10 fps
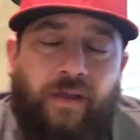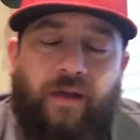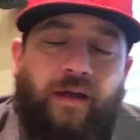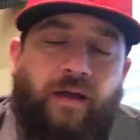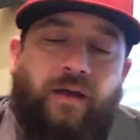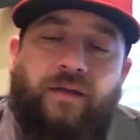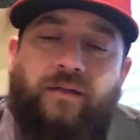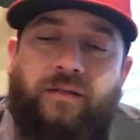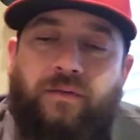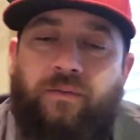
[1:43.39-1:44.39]
Uh,
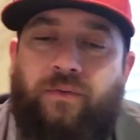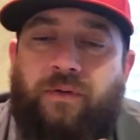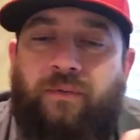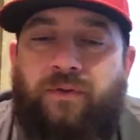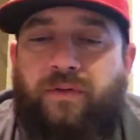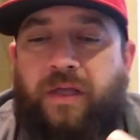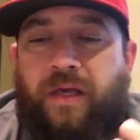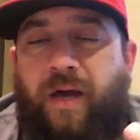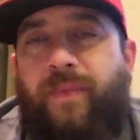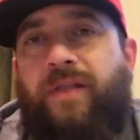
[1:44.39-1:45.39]
what I want the
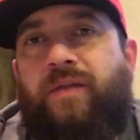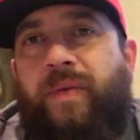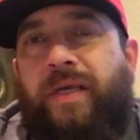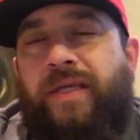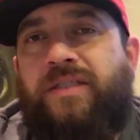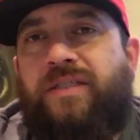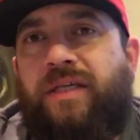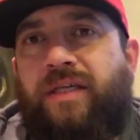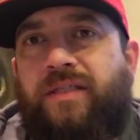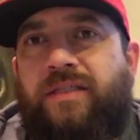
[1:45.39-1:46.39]
comment to be is
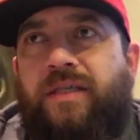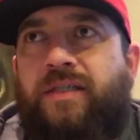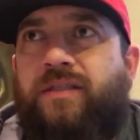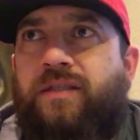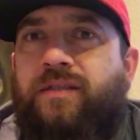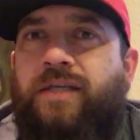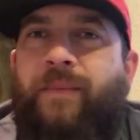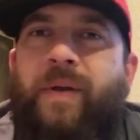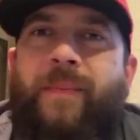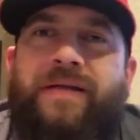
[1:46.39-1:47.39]
is is tell
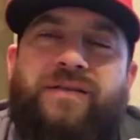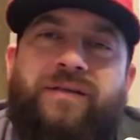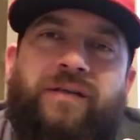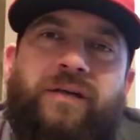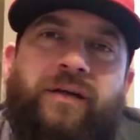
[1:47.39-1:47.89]
me about your.